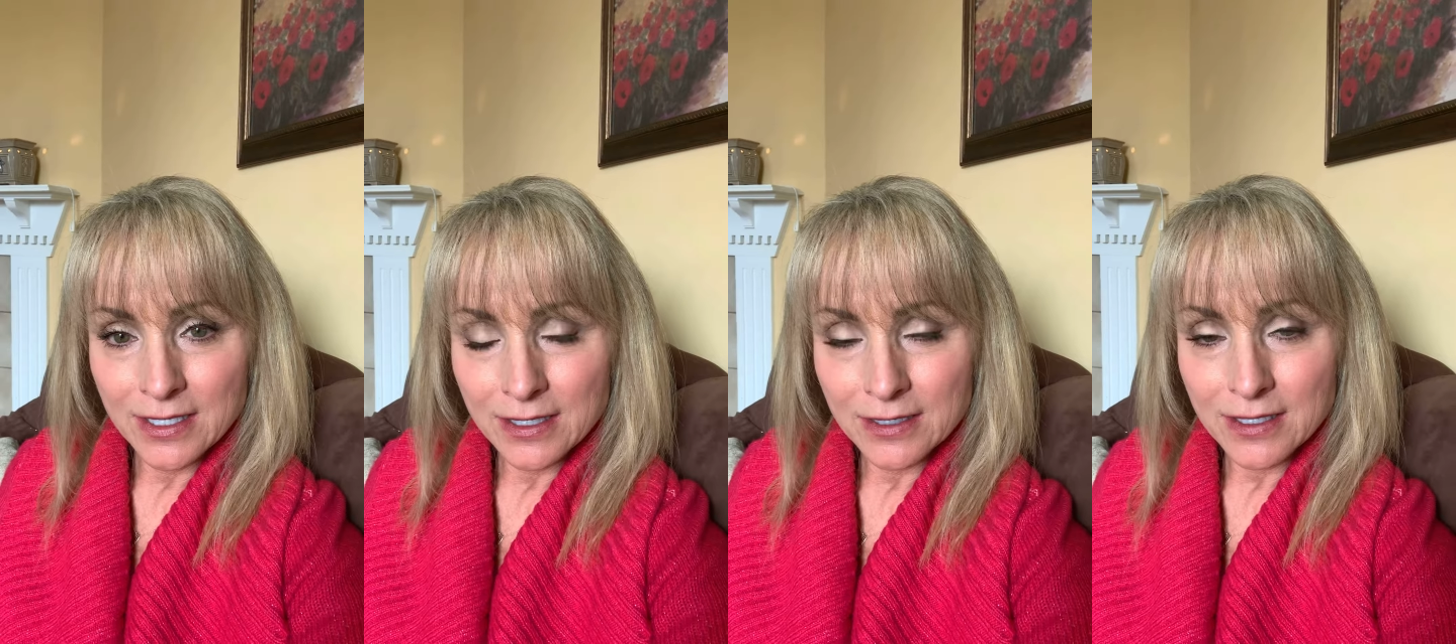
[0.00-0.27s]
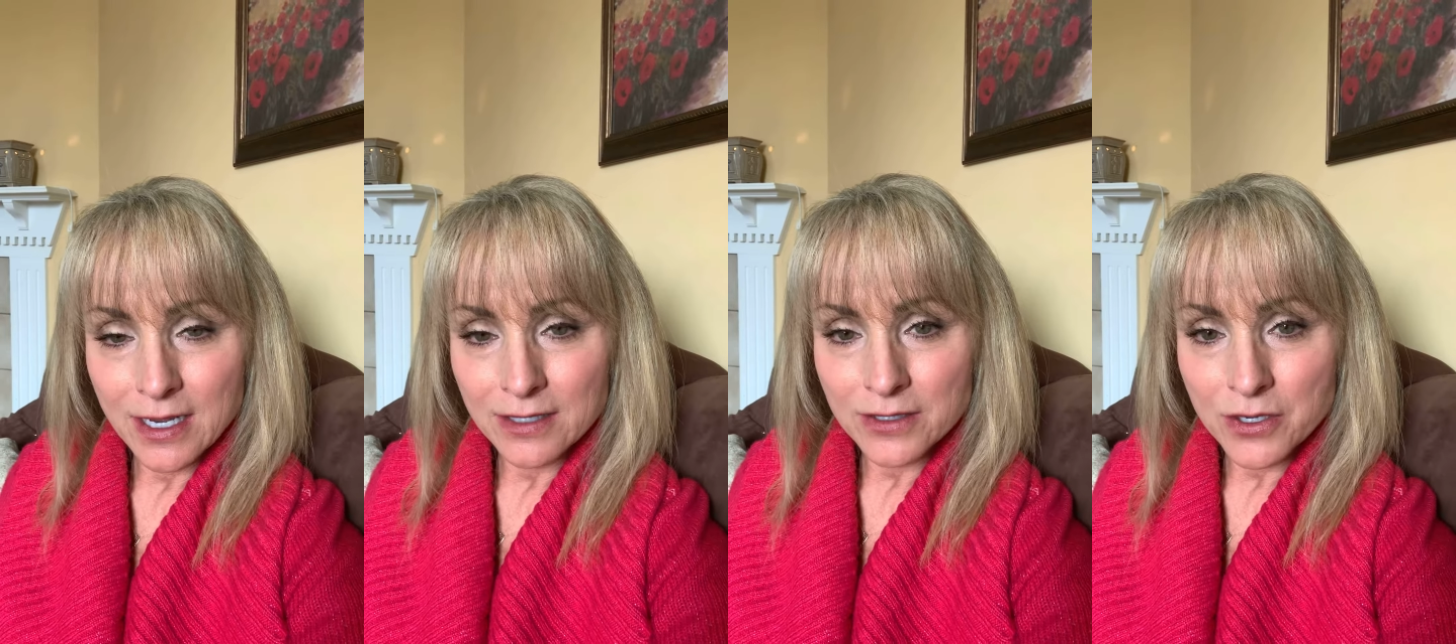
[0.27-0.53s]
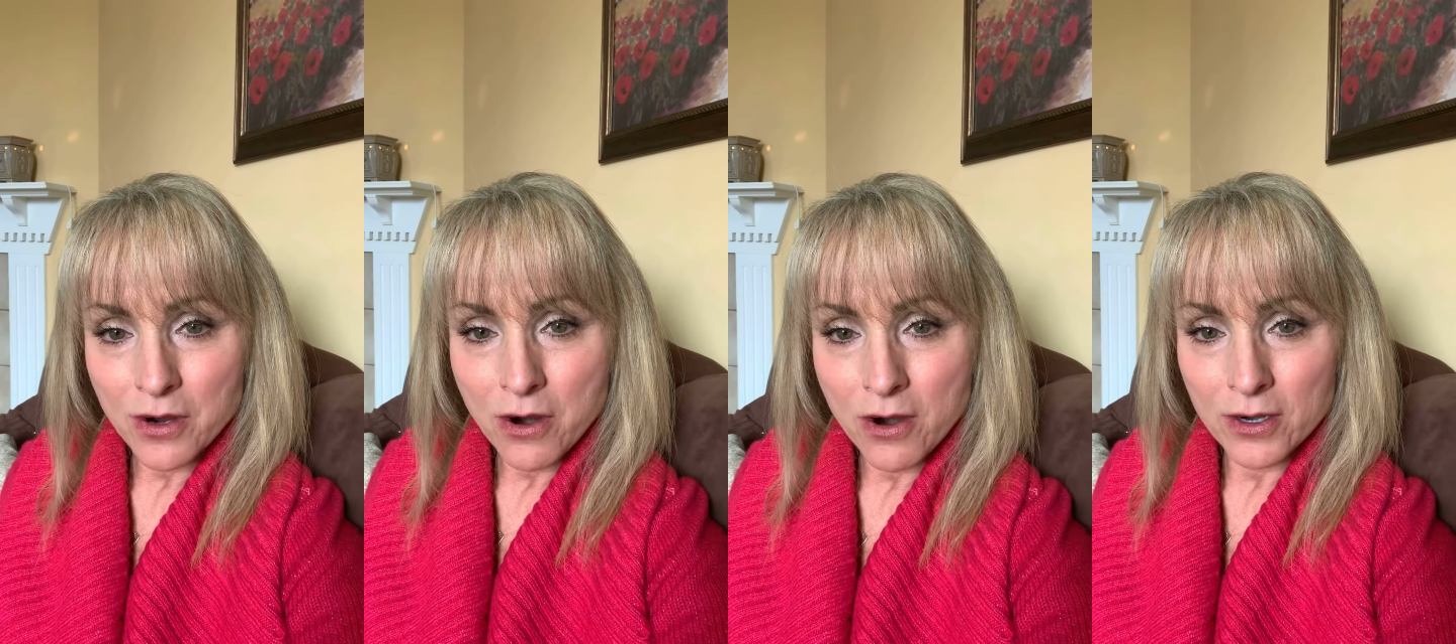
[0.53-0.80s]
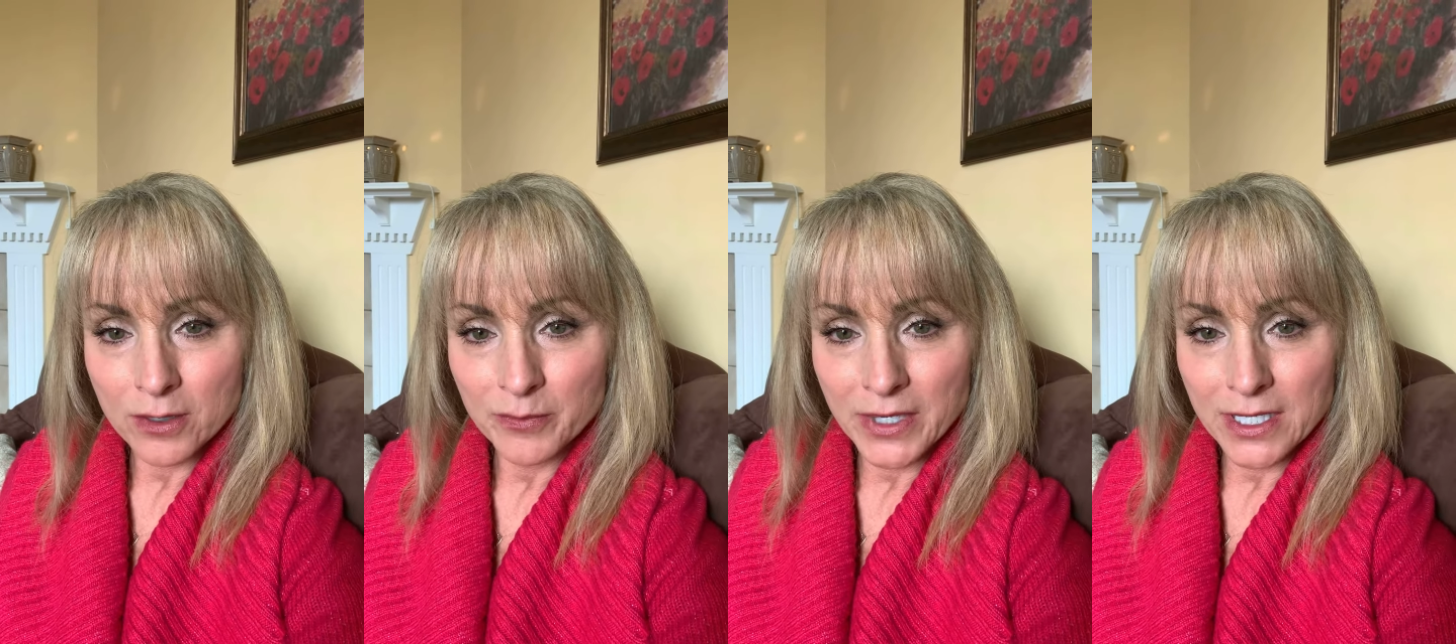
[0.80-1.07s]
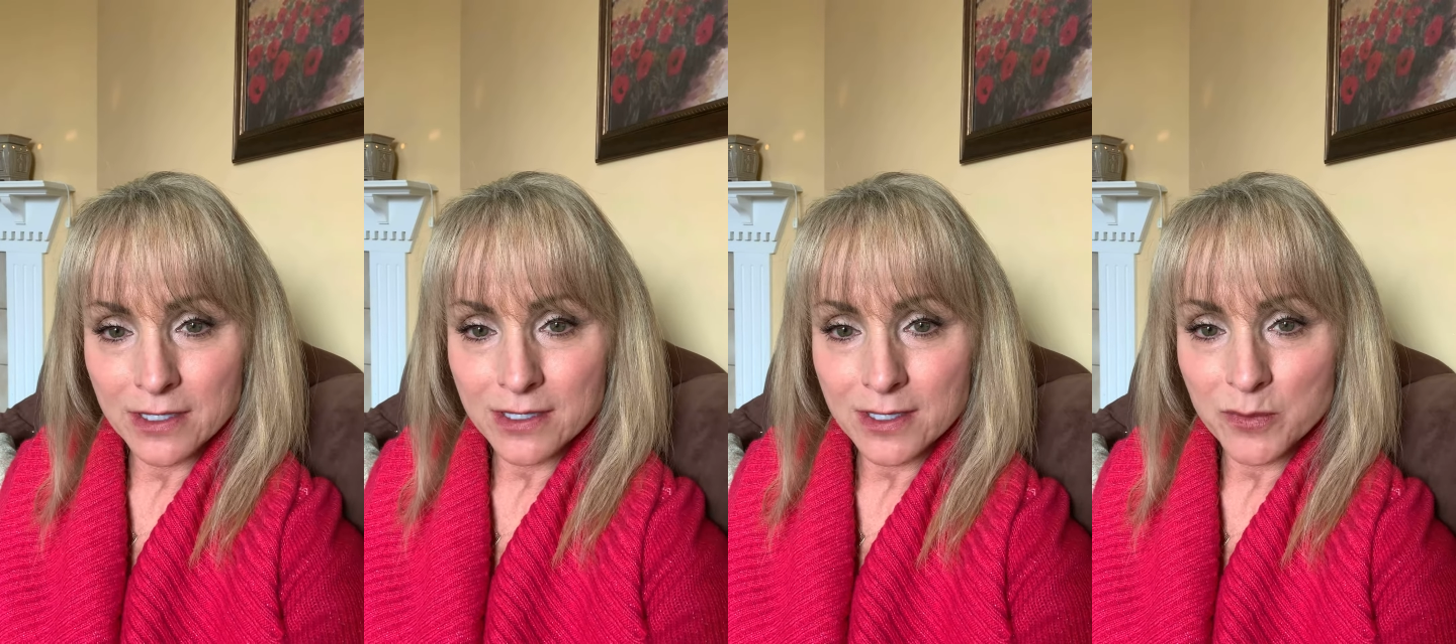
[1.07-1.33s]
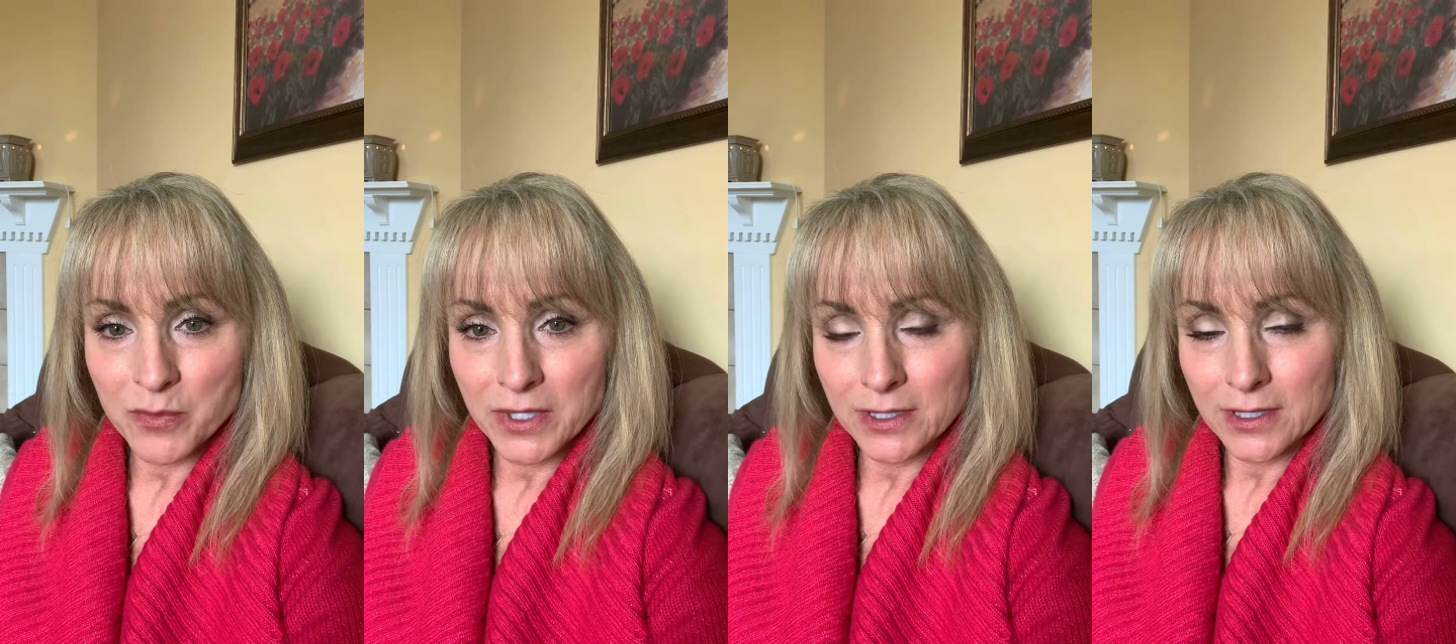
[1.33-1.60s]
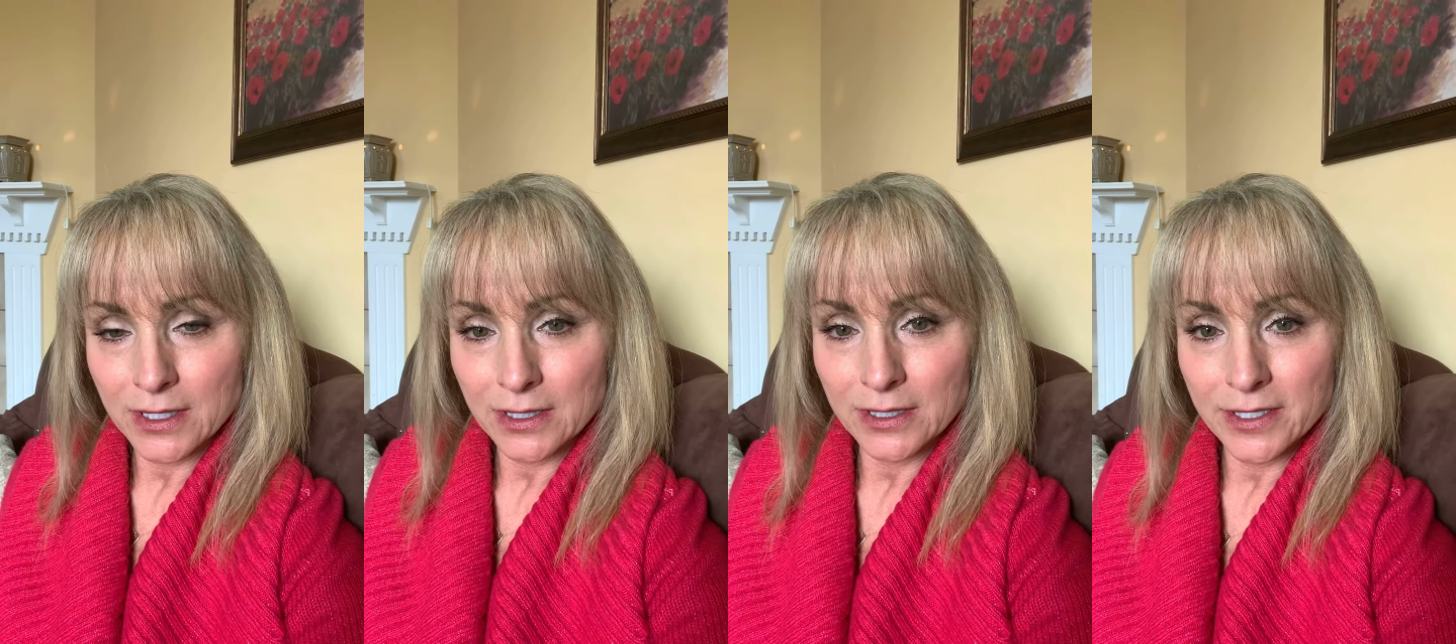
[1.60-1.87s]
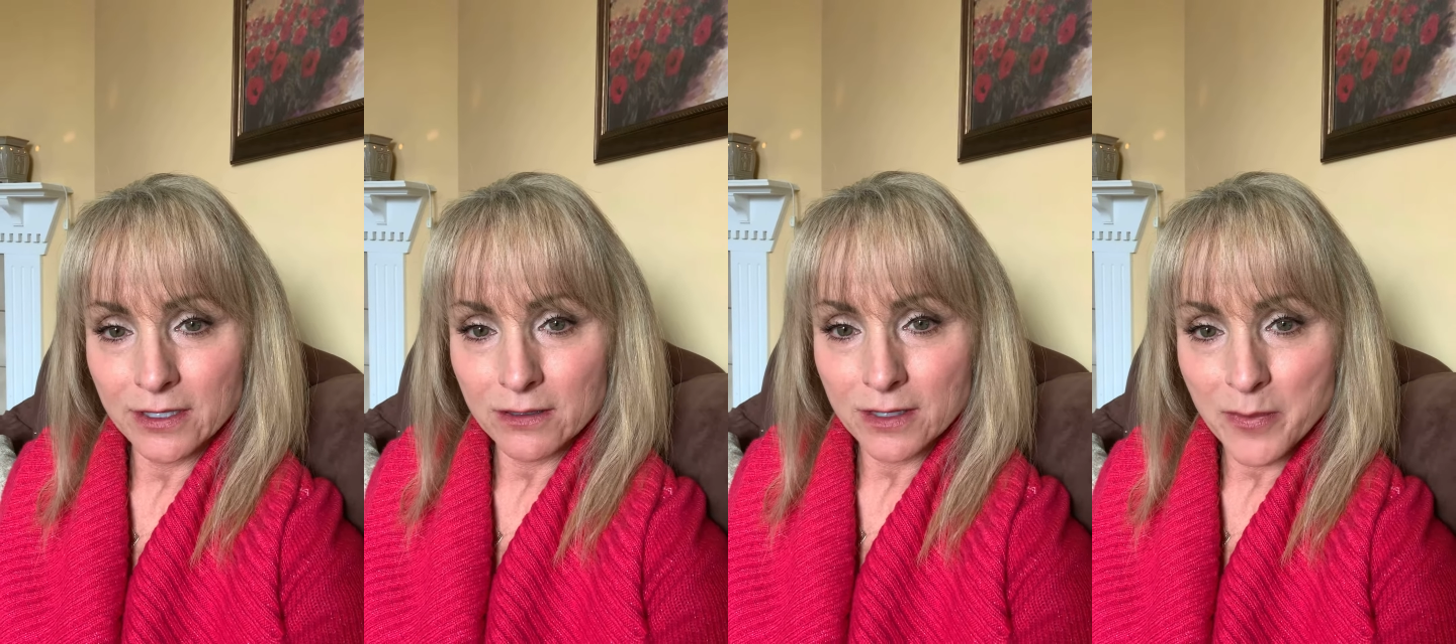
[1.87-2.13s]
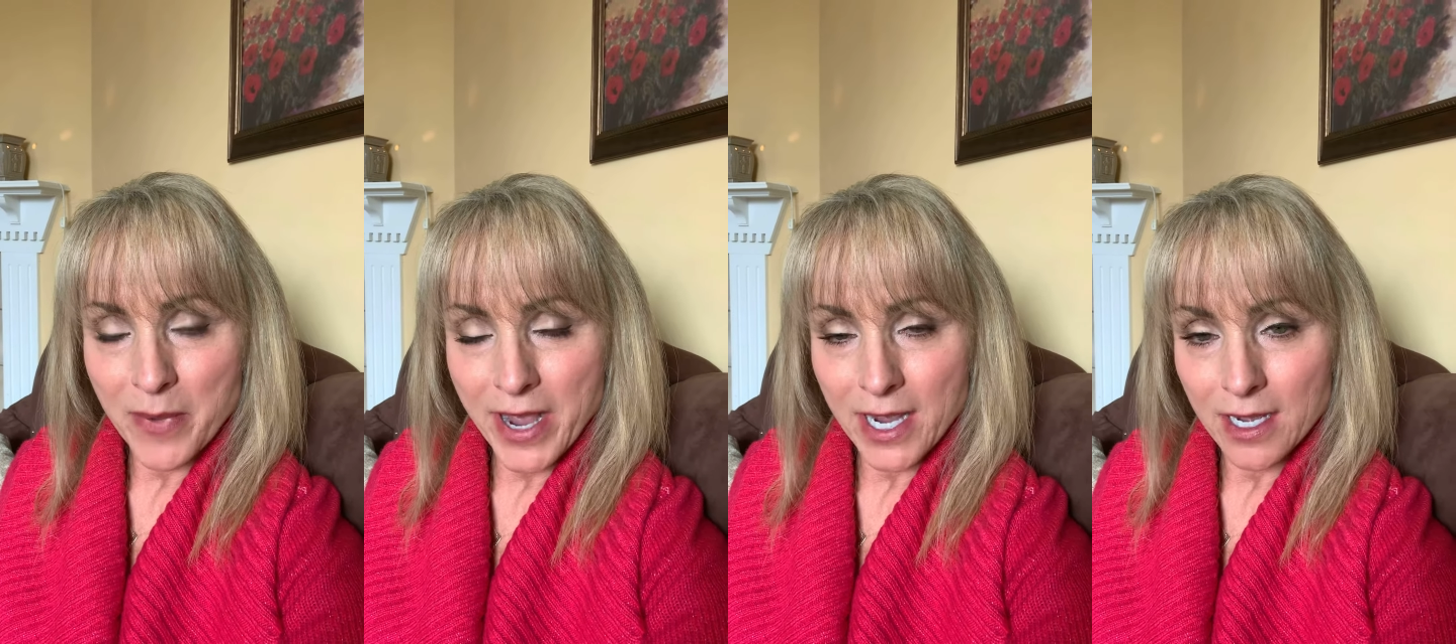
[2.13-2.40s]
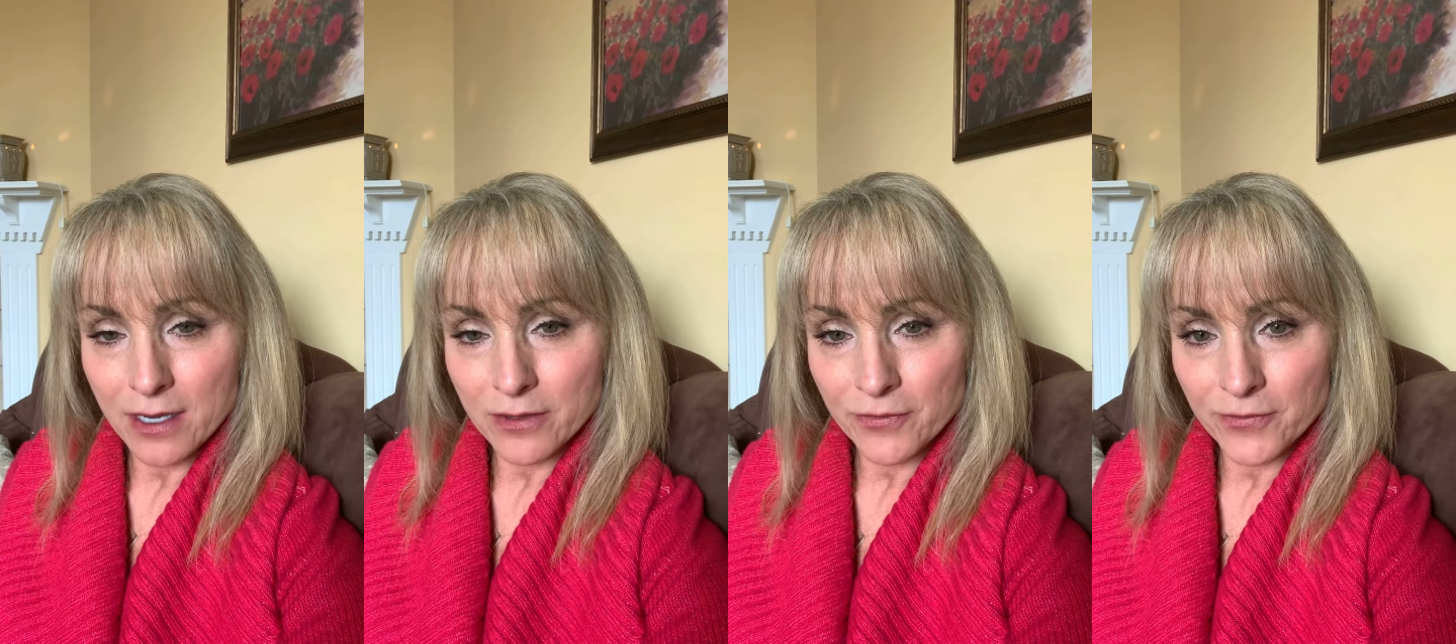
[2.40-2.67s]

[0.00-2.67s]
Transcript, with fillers: not to harm us, but to clear the path